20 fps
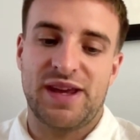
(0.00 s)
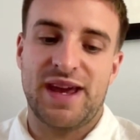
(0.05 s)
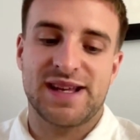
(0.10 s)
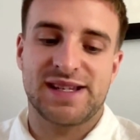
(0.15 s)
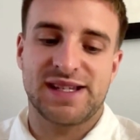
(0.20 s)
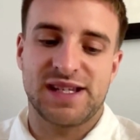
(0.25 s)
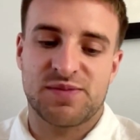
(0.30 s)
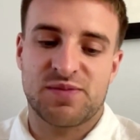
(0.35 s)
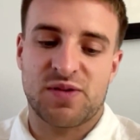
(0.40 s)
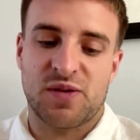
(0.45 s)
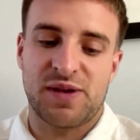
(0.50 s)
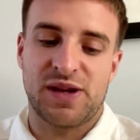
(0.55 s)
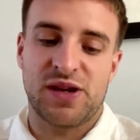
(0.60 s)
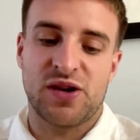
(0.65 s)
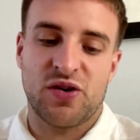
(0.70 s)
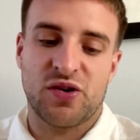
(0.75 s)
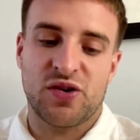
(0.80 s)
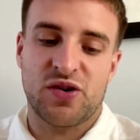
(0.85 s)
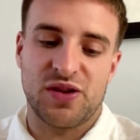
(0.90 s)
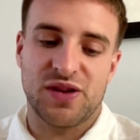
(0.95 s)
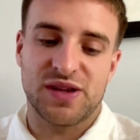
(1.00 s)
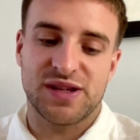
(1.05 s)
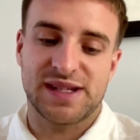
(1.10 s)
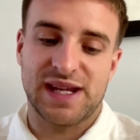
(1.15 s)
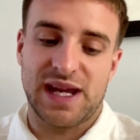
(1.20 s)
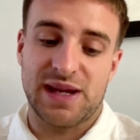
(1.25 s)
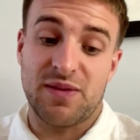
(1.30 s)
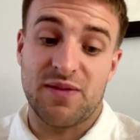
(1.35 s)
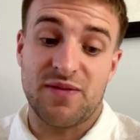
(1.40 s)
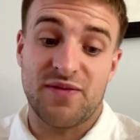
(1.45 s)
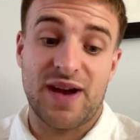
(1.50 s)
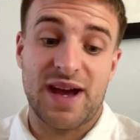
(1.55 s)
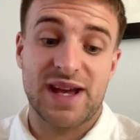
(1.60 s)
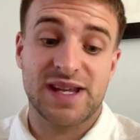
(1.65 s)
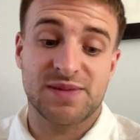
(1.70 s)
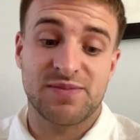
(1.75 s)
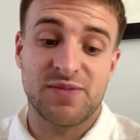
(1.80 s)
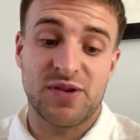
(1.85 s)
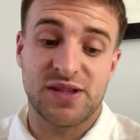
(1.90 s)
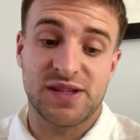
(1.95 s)
Yes, it's probably not got the same
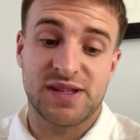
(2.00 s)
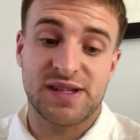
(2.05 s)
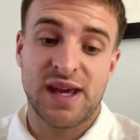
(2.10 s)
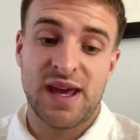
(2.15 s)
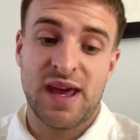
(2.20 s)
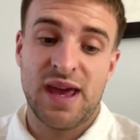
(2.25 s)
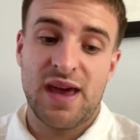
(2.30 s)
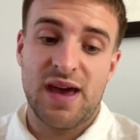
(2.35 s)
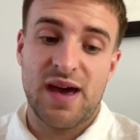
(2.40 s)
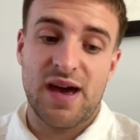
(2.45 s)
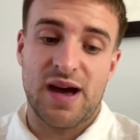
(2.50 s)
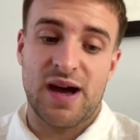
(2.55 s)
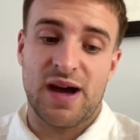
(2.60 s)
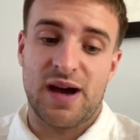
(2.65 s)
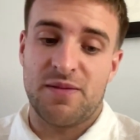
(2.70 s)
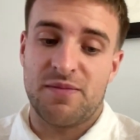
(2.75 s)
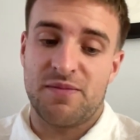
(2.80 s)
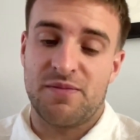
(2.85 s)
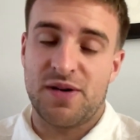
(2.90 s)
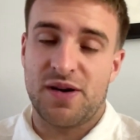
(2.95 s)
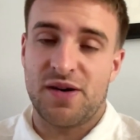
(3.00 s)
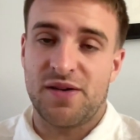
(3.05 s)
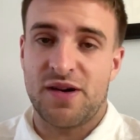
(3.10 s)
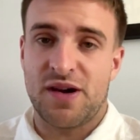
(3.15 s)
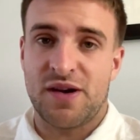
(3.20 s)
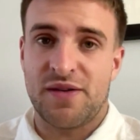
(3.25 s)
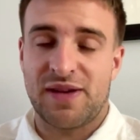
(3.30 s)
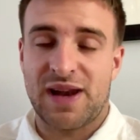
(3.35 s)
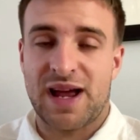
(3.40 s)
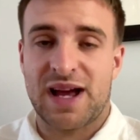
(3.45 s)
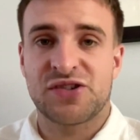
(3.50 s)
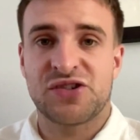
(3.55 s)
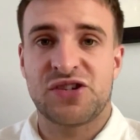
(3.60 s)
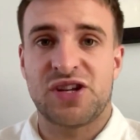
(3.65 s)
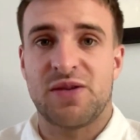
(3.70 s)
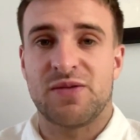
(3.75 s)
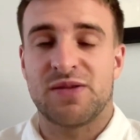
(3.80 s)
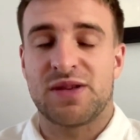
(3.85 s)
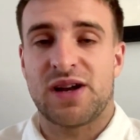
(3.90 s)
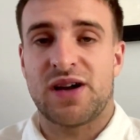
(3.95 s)
investment of last
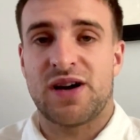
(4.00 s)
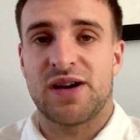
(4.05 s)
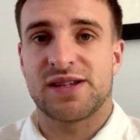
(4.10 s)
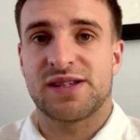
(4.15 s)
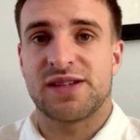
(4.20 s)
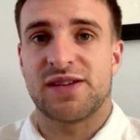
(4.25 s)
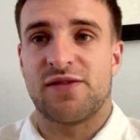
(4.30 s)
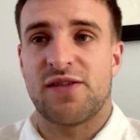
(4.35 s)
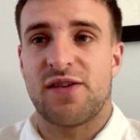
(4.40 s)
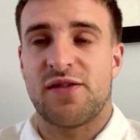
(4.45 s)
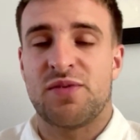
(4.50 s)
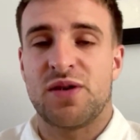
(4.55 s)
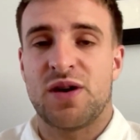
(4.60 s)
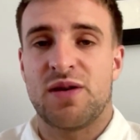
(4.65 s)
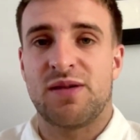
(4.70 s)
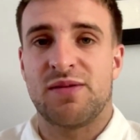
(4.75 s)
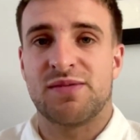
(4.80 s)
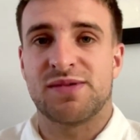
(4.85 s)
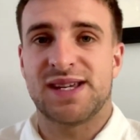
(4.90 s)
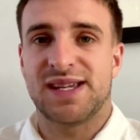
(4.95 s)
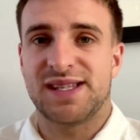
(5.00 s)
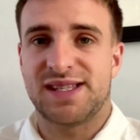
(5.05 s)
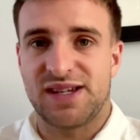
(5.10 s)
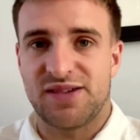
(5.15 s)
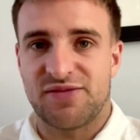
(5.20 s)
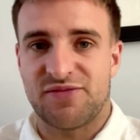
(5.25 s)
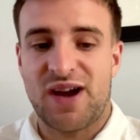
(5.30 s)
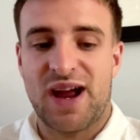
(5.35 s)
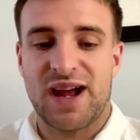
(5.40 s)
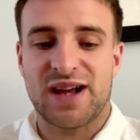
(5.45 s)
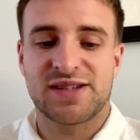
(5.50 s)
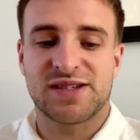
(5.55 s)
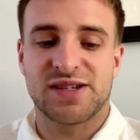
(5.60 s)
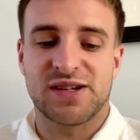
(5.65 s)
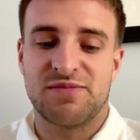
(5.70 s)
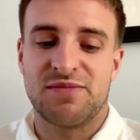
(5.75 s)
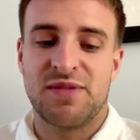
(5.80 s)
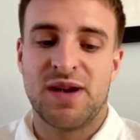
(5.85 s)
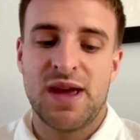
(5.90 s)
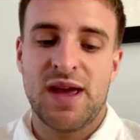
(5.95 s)
year with the likes of Birmingham City and
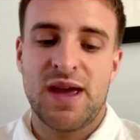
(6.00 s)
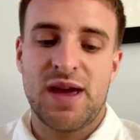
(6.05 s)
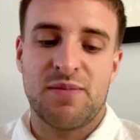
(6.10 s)
Wrexham,